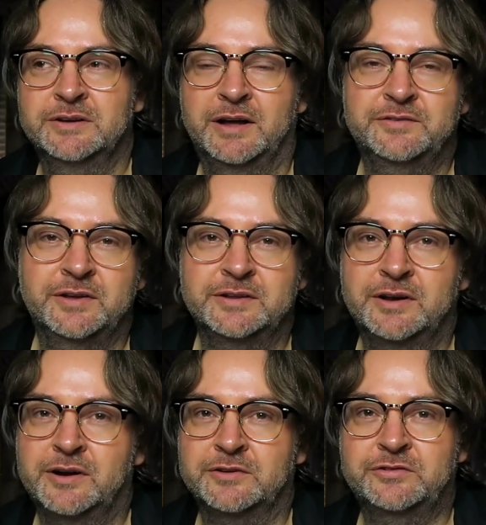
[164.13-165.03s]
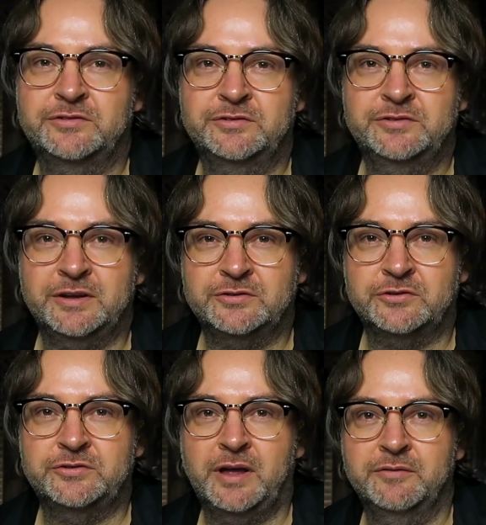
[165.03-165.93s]
I think there are 6 or
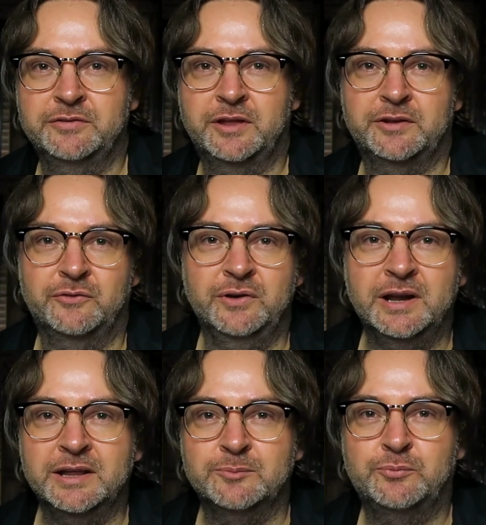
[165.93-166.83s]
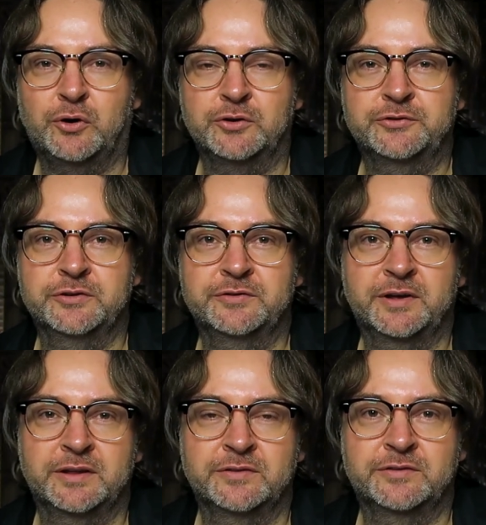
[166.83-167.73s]
7 that are really important,
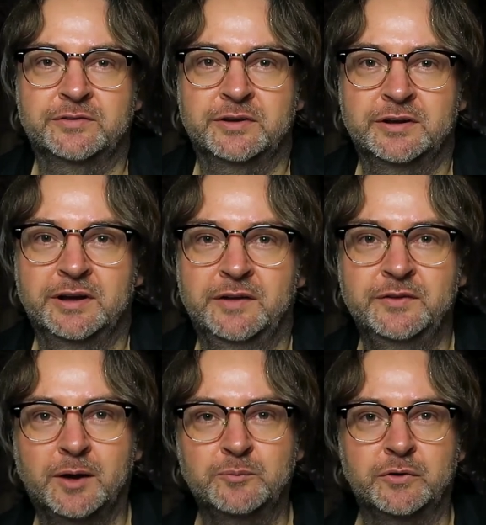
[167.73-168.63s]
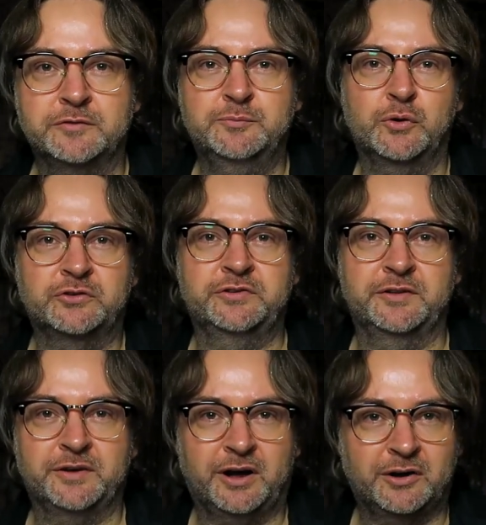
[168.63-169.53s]
and a number of books
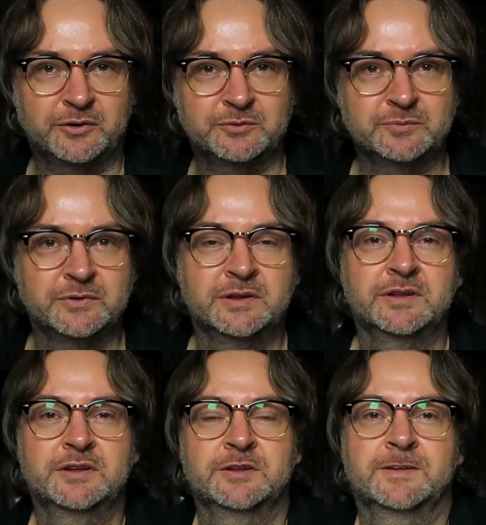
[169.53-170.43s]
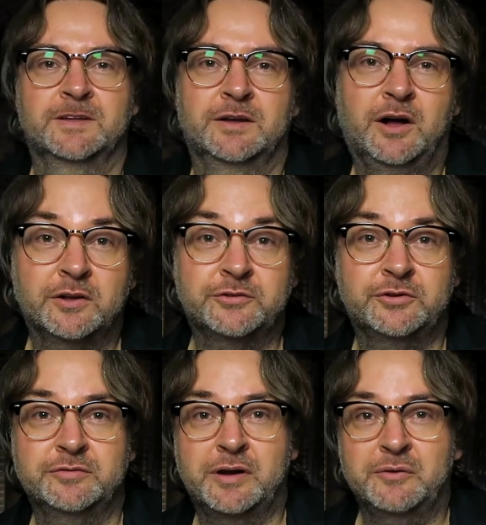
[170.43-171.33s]
that are
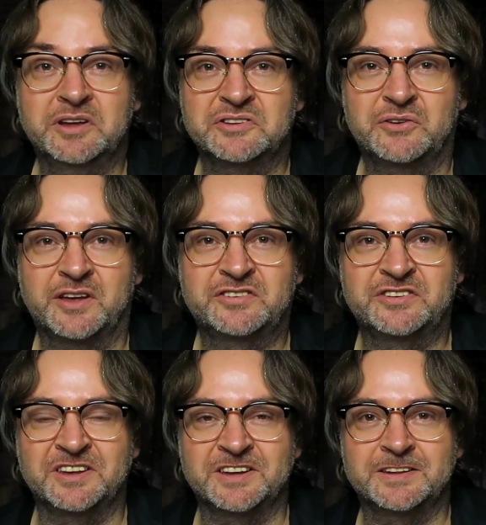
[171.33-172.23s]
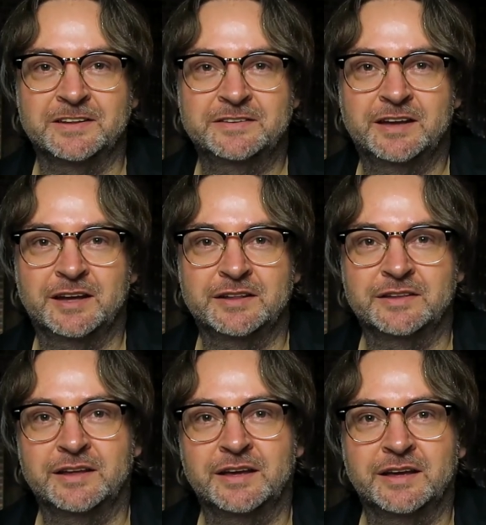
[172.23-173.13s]
also very interesting, that
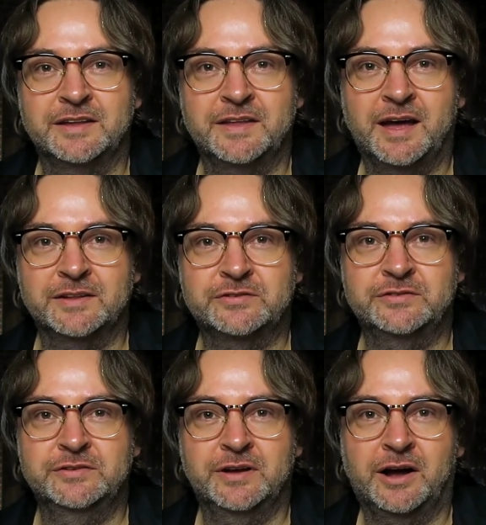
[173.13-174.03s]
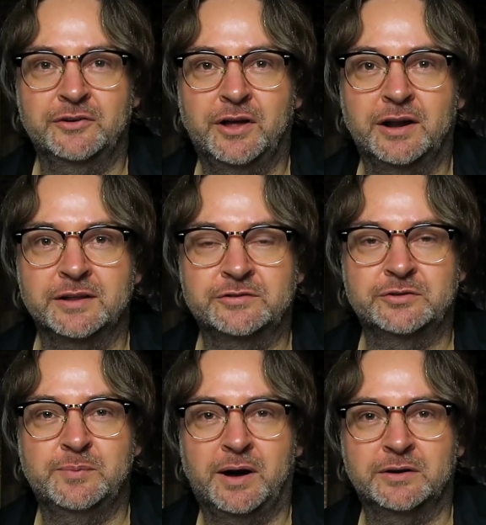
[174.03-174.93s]
can enhance our knowledge
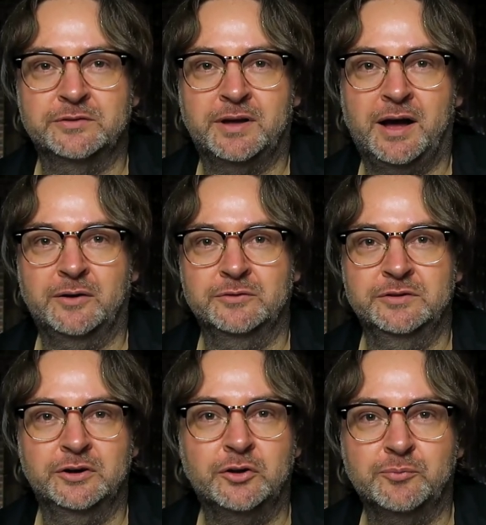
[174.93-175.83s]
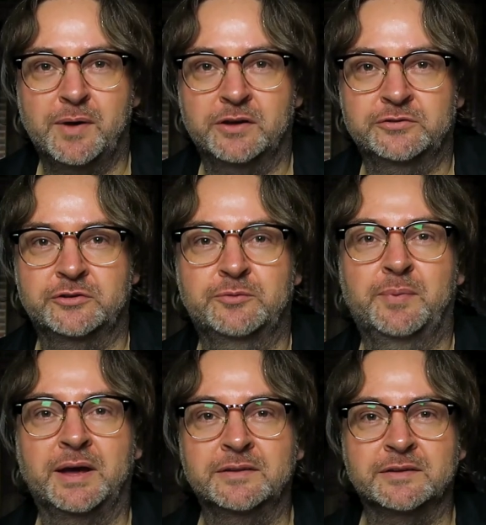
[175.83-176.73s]
about how the old masters
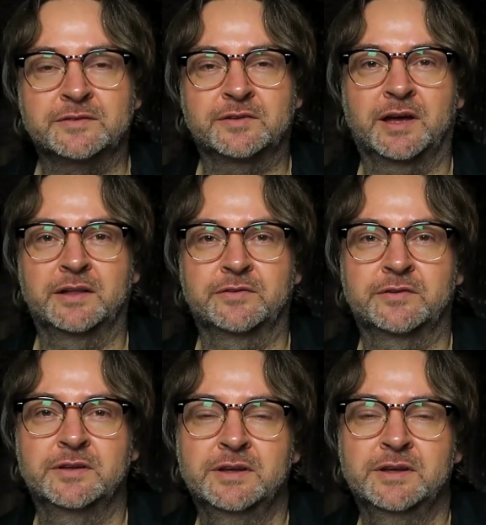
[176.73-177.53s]
painted. And